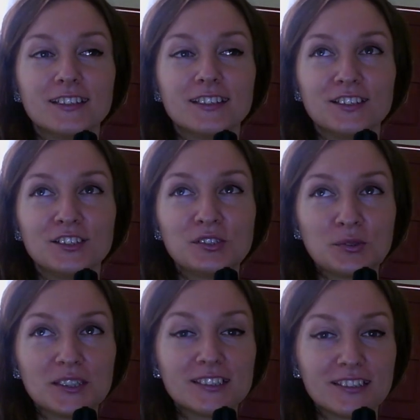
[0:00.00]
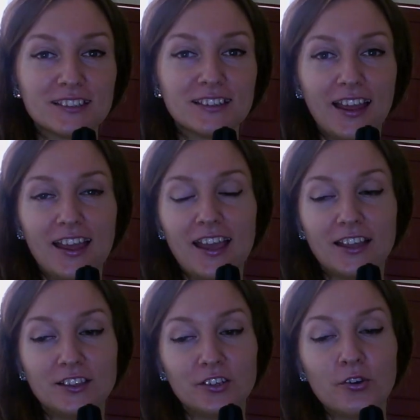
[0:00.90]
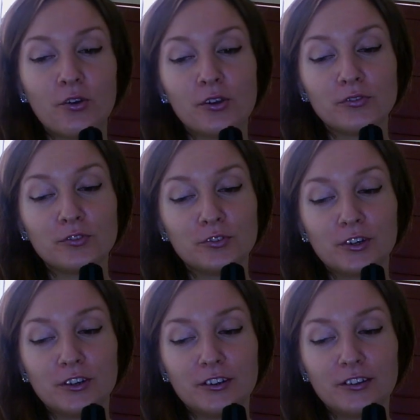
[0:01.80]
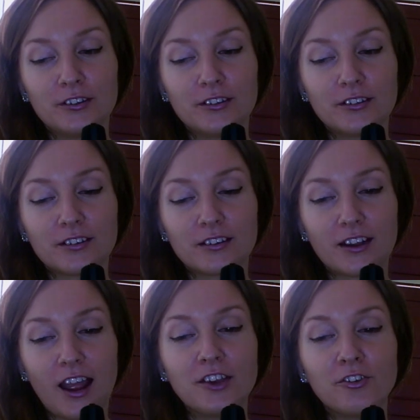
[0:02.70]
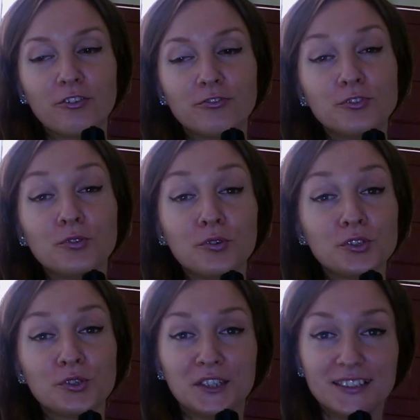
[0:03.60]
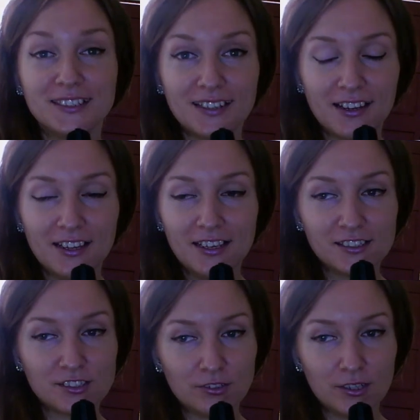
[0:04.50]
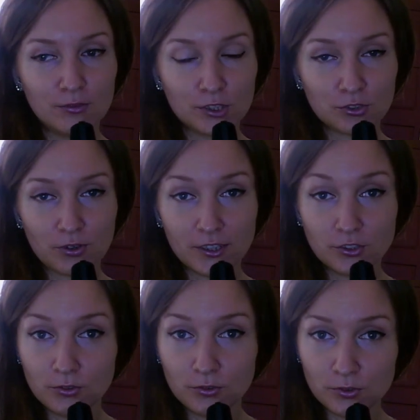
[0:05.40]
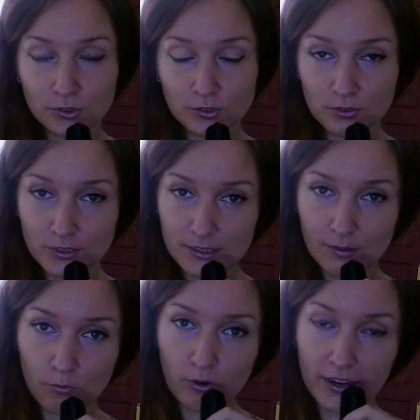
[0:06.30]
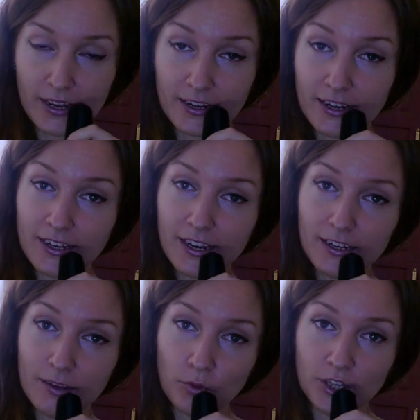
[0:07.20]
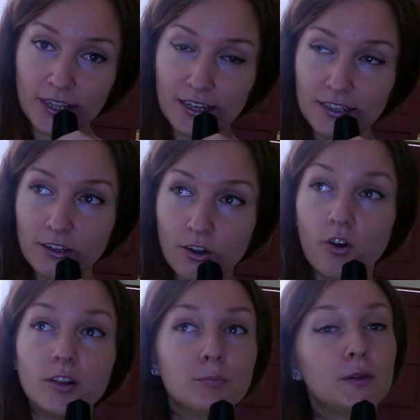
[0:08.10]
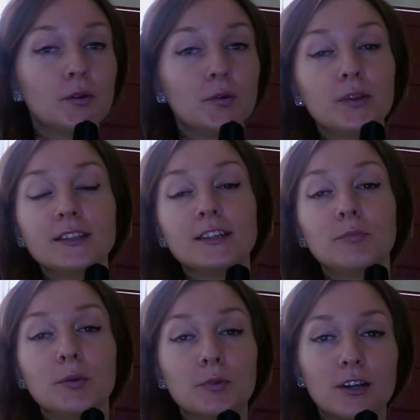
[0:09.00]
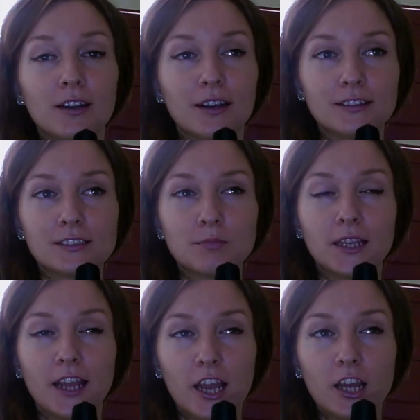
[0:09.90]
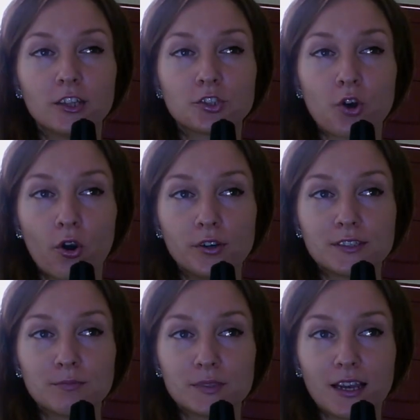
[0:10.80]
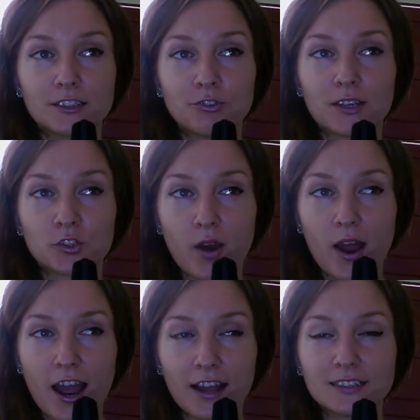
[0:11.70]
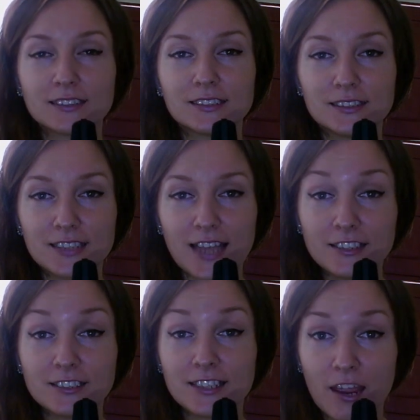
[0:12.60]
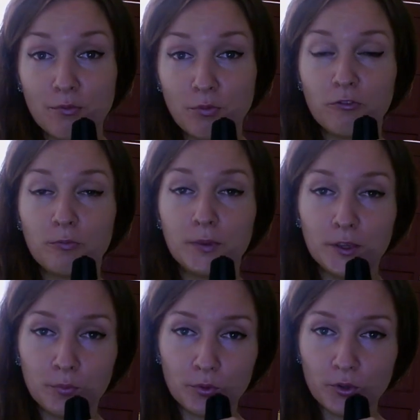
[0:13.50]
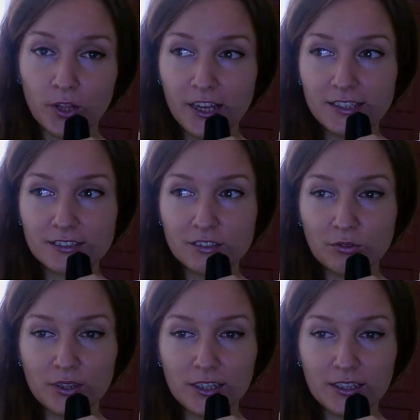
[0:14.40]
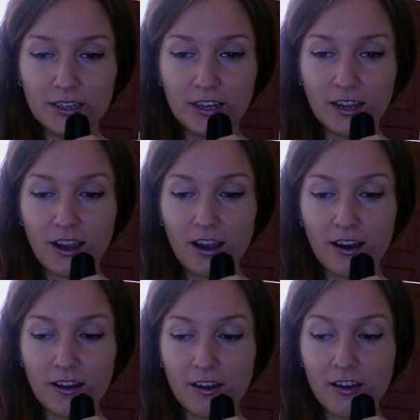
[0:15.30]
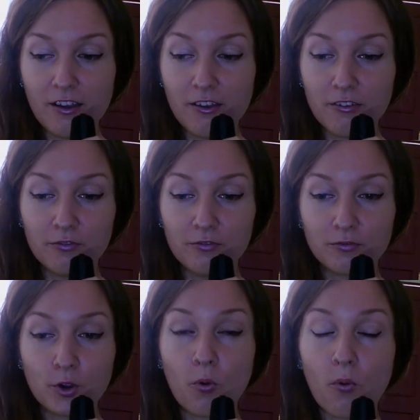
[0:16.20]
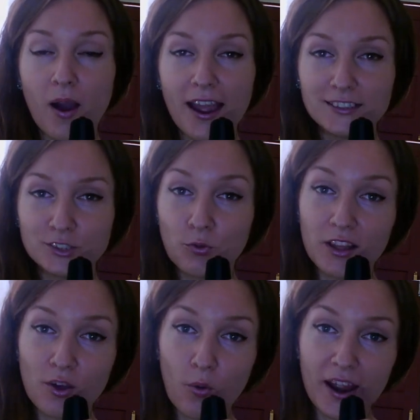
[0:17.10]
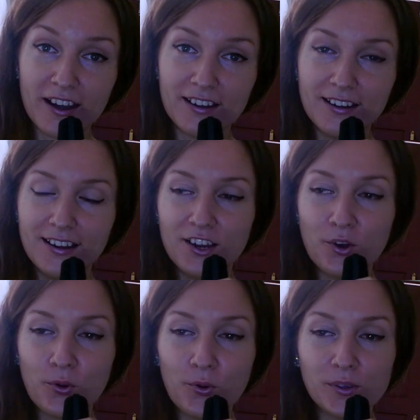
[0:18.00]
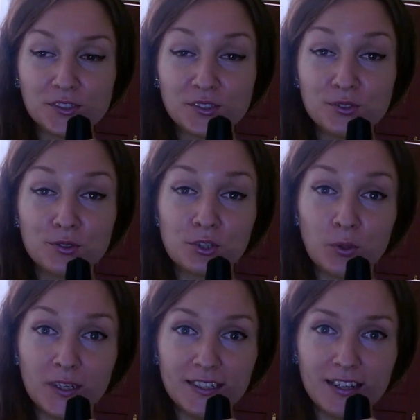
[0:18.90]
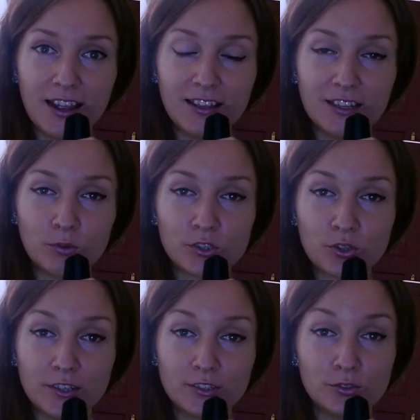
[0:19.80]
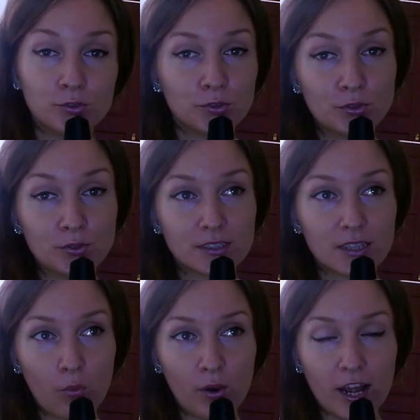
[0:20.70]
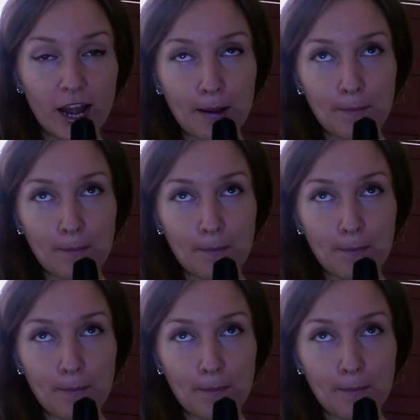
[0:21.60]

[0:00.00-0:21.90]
intuition, and they know if you are kind of new to India, so they would try to use you in some way. And again, I'm not telling all Indian people are like this, but tourism sector attracts that type of people, so they are quite well aware who is new to India, and they would try to use you in some way, like